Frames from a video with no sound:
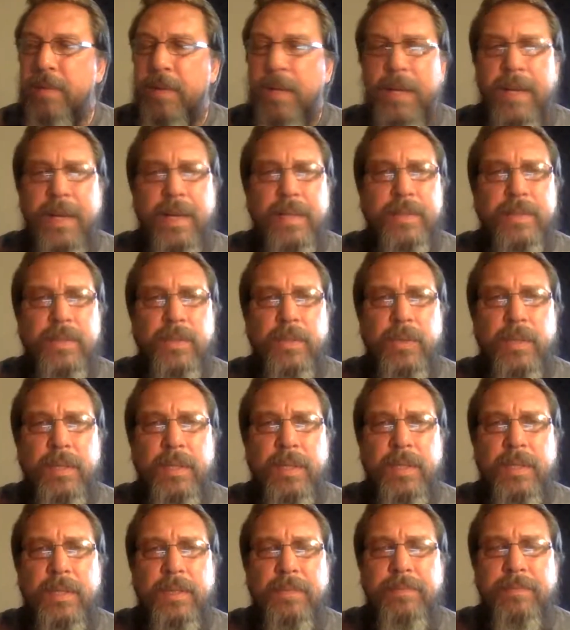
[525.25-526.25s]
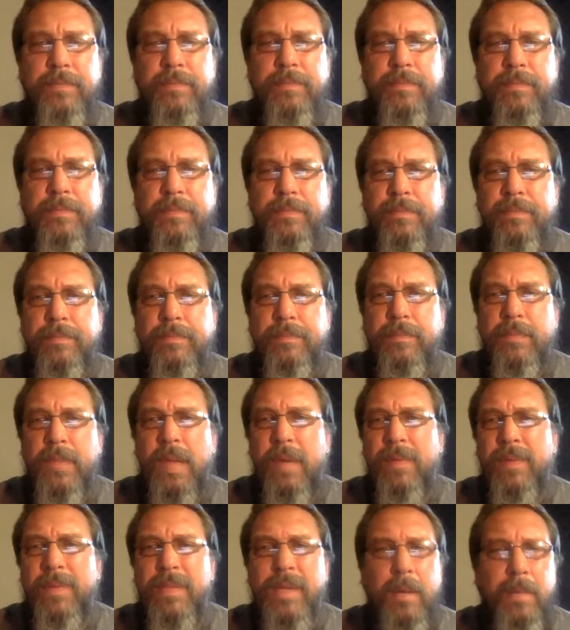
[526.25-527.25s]
I got to,
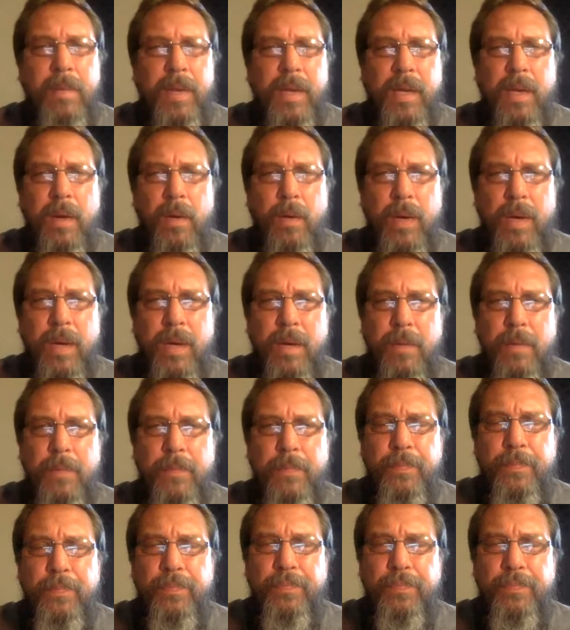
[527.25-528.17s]
every time I go out,